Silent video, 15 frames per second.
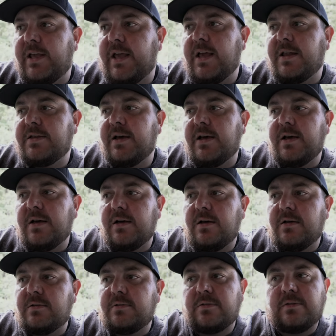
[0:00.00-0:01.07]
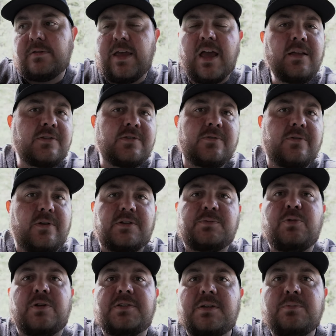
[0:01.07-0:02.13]
And uh, the answer is
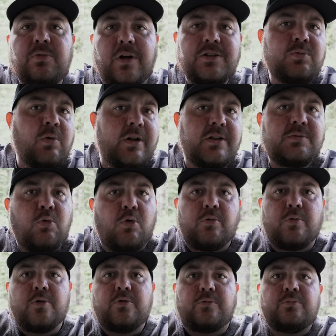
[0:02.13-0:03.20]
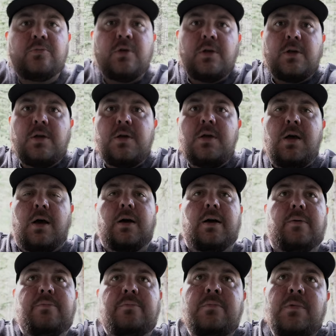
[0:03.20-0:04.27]
pretty simple. I just wanted some more room.
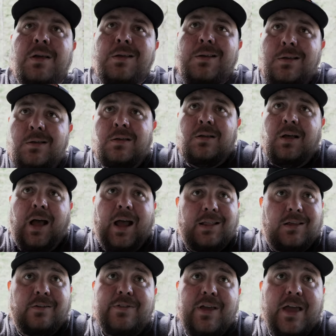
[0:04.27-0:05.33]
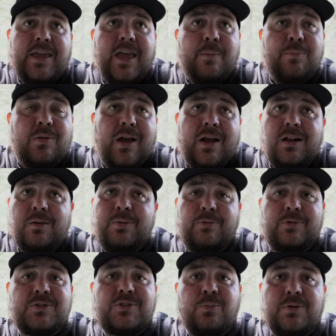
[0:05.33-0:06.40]
Um, I love the iCamper lineup.
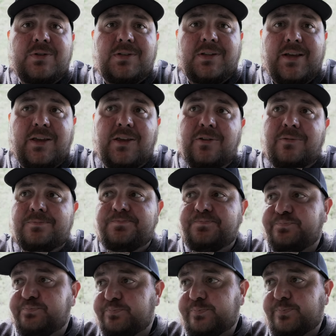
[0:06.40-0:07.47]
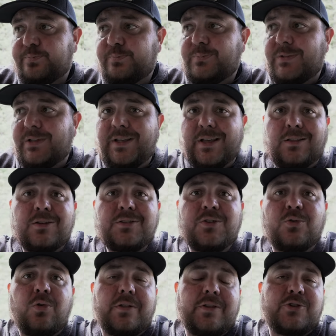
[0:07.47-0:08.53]
It was super slick. It
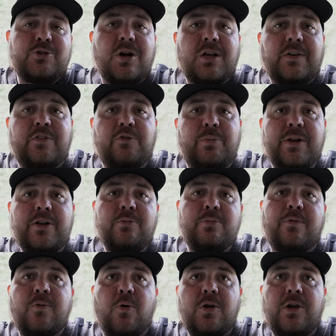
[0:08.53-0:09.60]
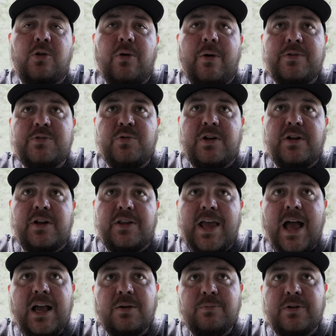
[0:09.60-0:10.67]
looked cool on the truck. If you've been here before, you know I was running a
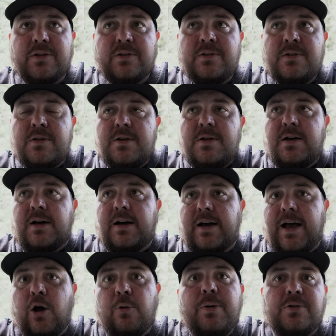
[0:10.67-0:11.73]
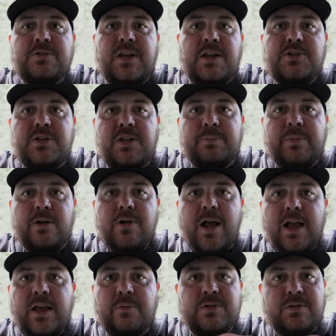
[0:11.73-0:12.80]
Yakima uh, Outpost HD bed rack.